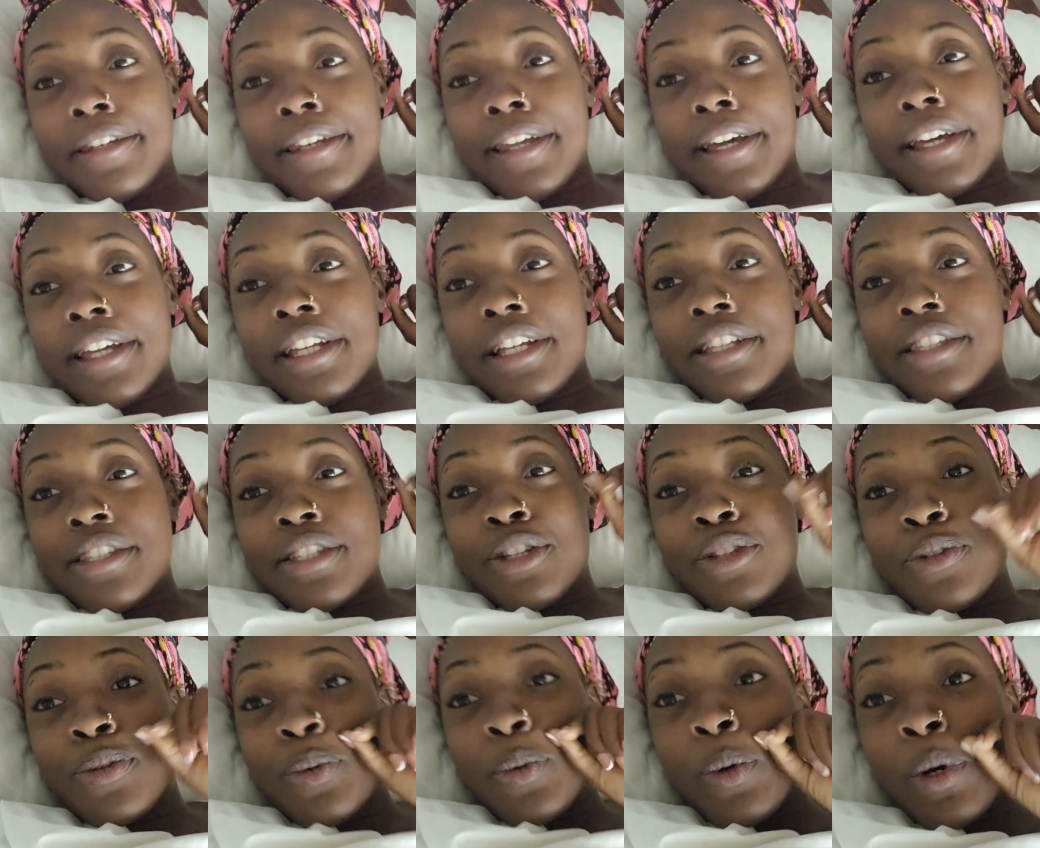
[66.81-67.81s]
that it's
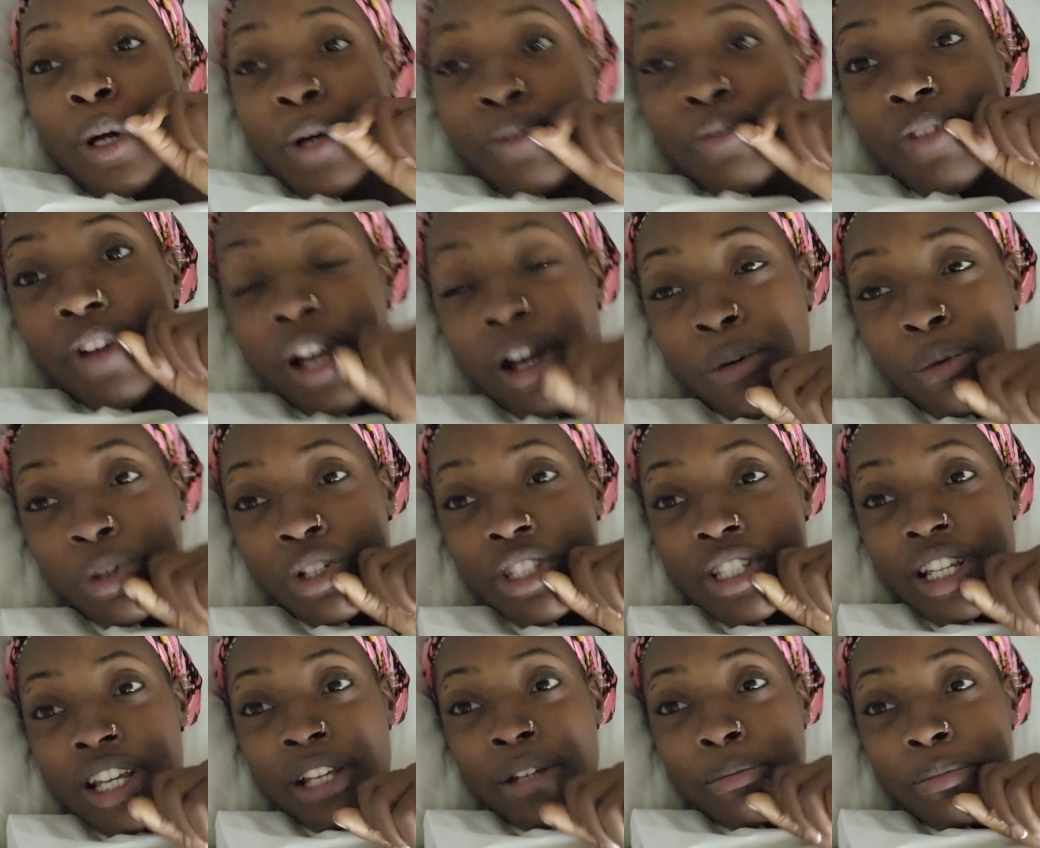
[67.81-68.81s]
a 12 hour
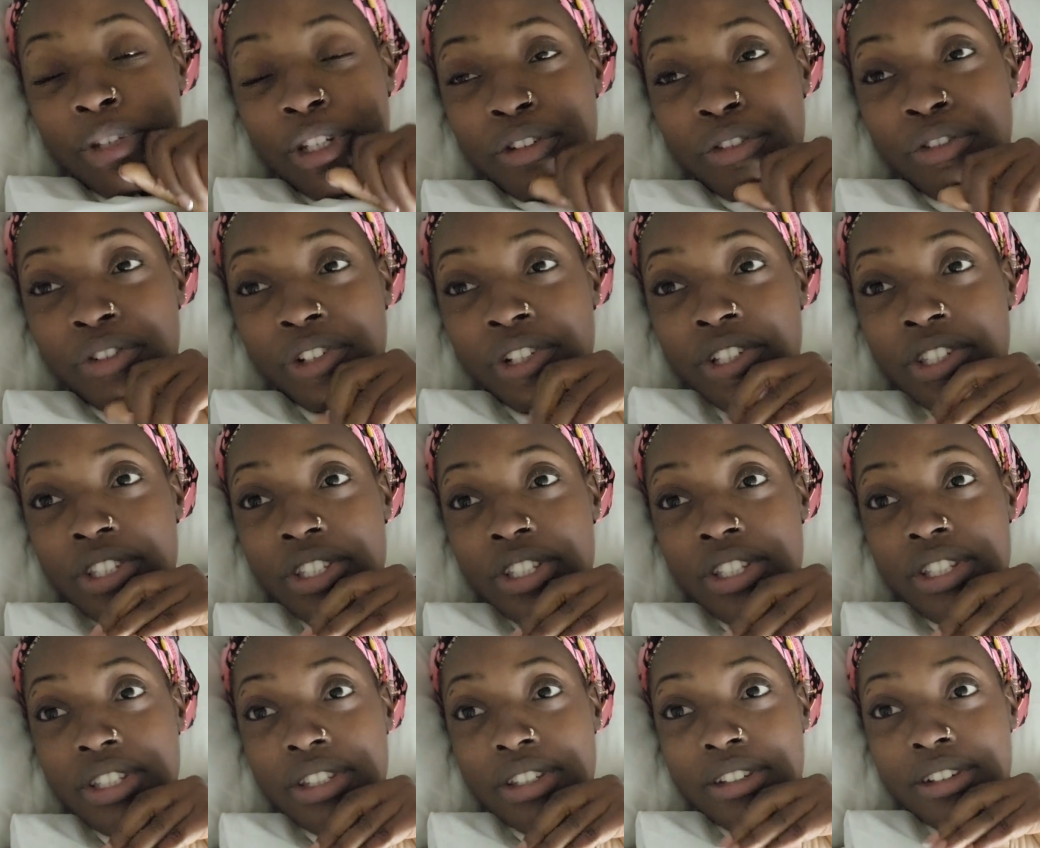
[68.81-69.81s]
time
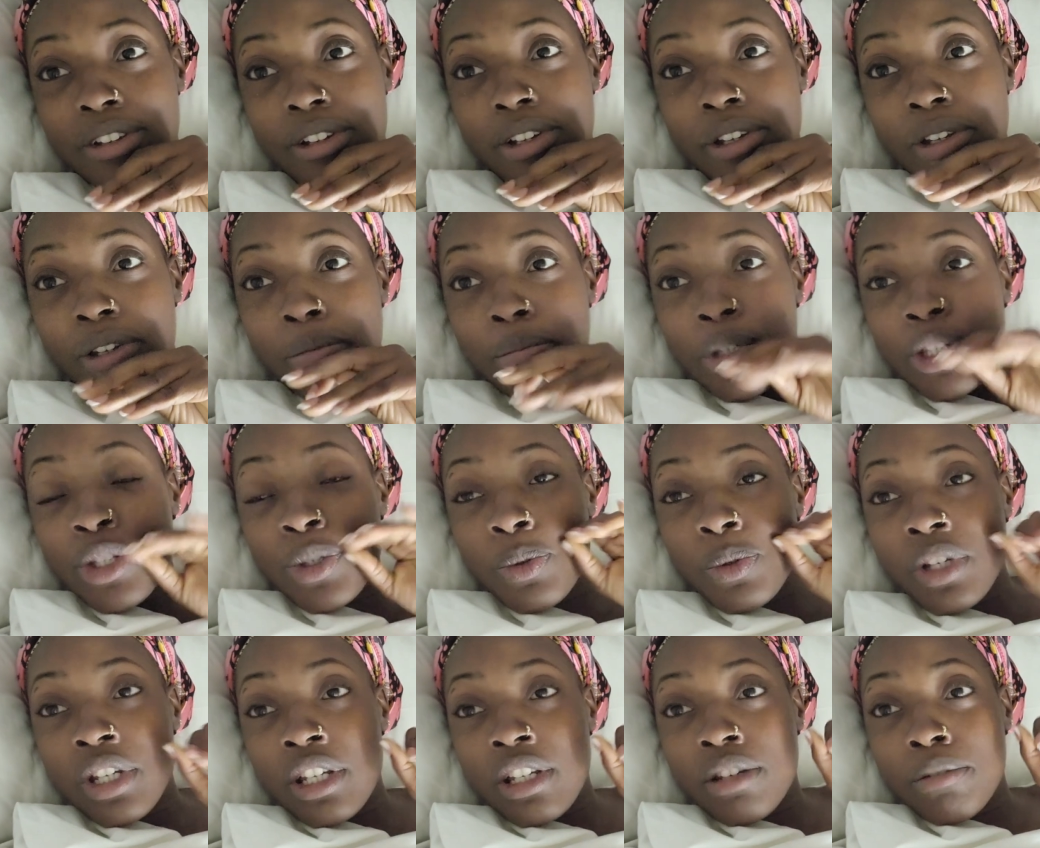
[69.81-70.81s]
difference
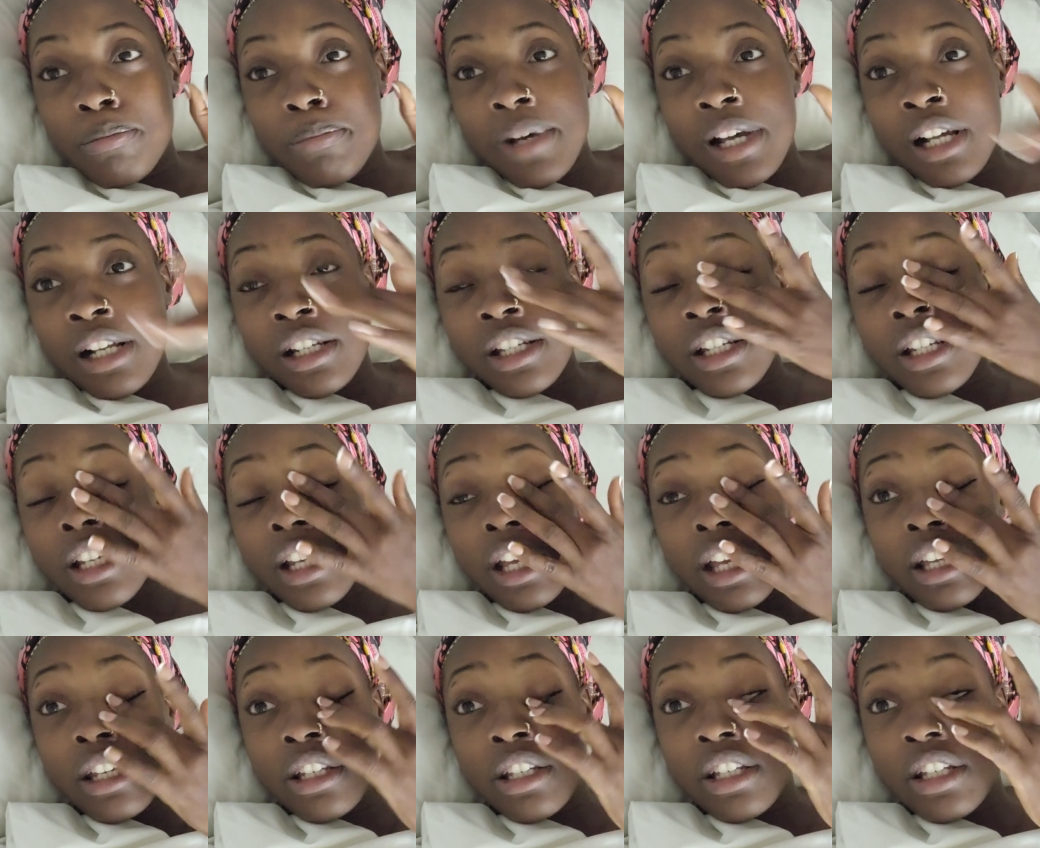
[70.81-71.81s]
between Bali
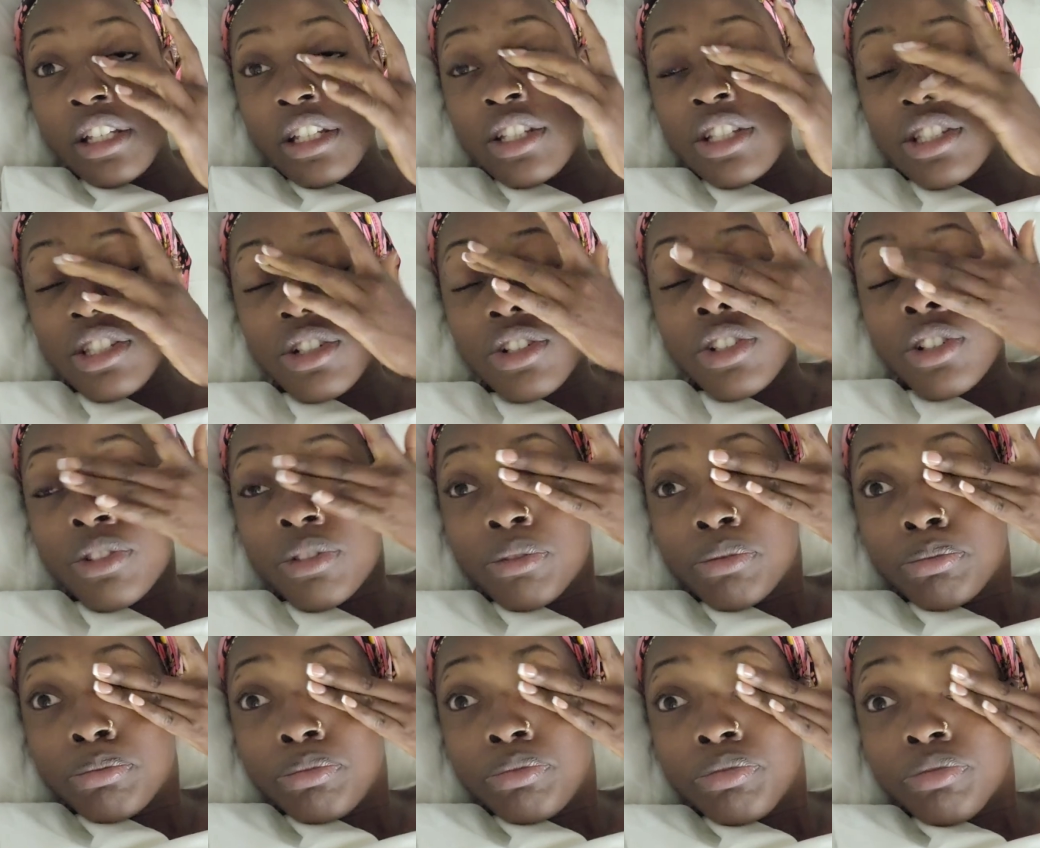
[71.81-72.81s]
and the Eastern
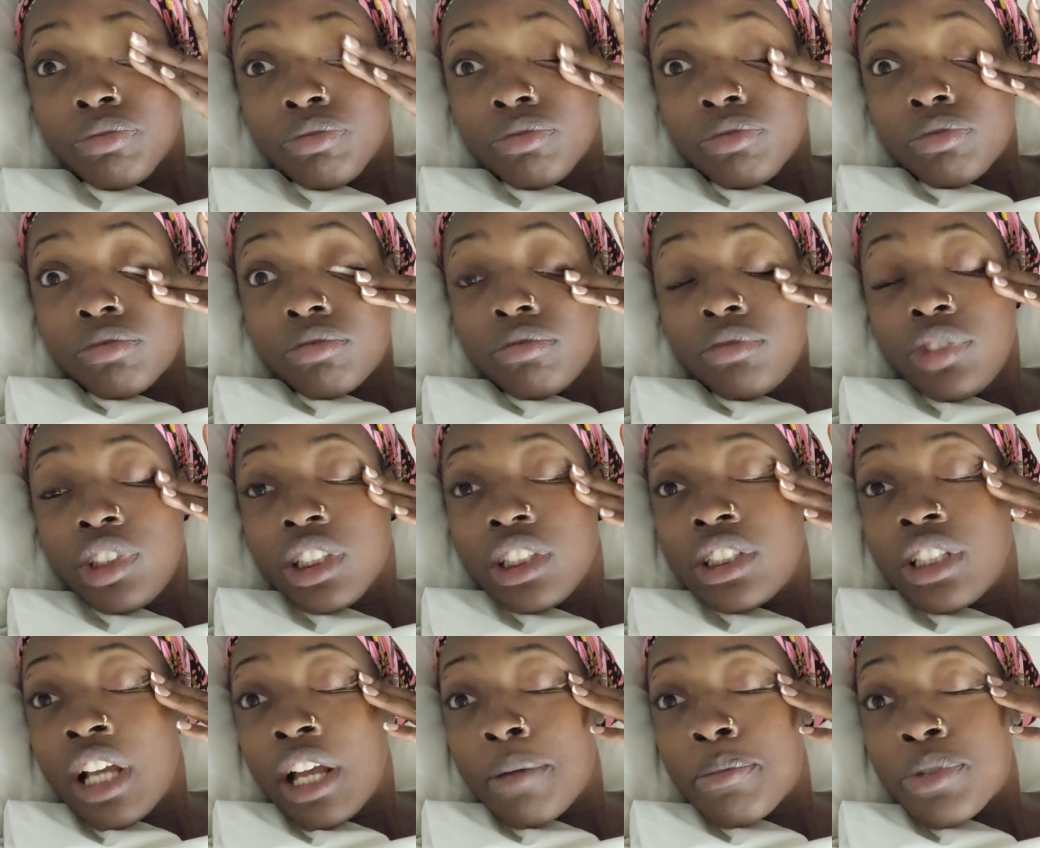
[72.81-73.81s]

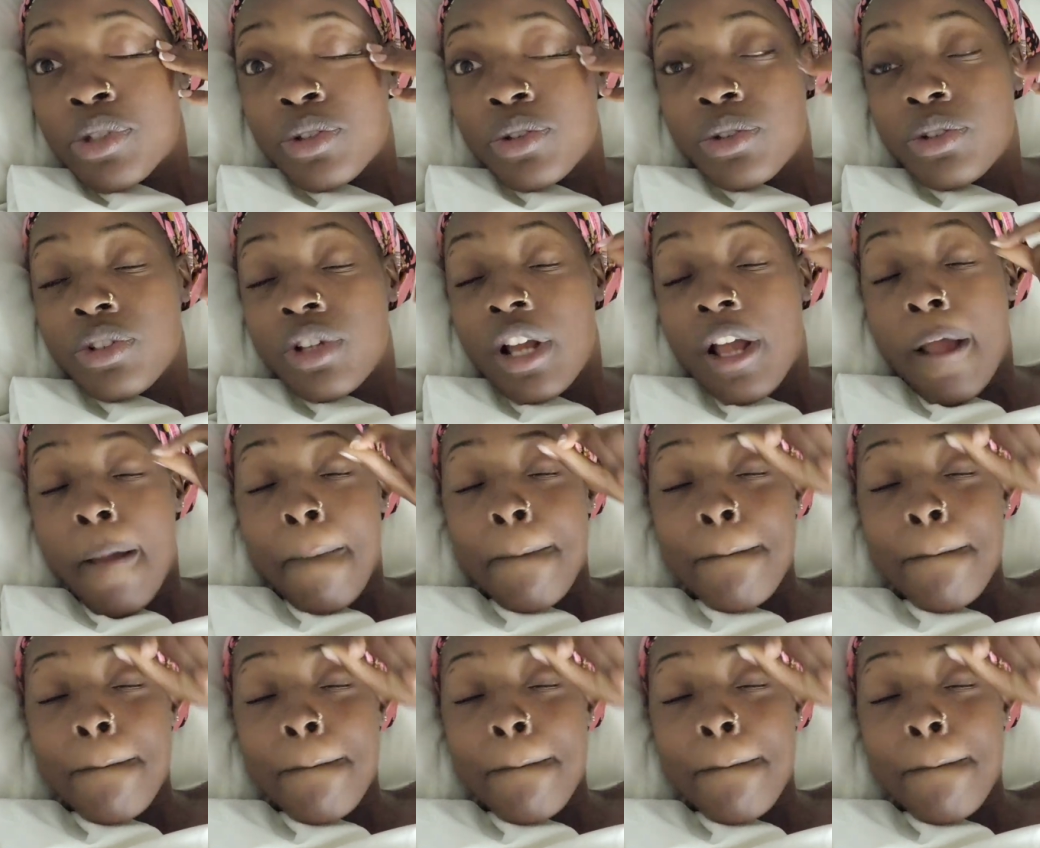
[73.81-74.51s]
time zone.